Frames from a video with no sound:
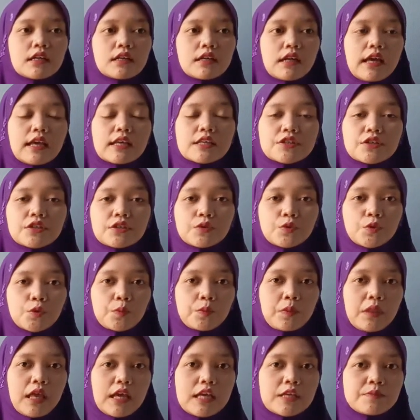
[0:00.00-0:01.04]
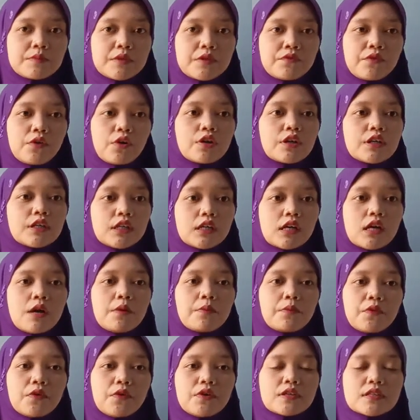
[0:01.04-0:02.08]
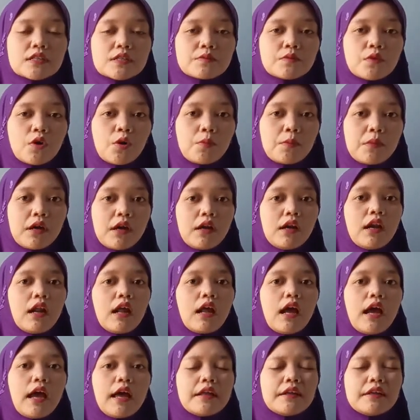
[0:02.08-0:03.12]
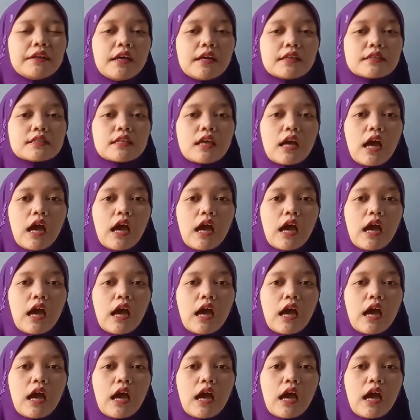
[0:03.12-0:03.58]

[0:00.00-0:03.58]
an action took place before the present moment and that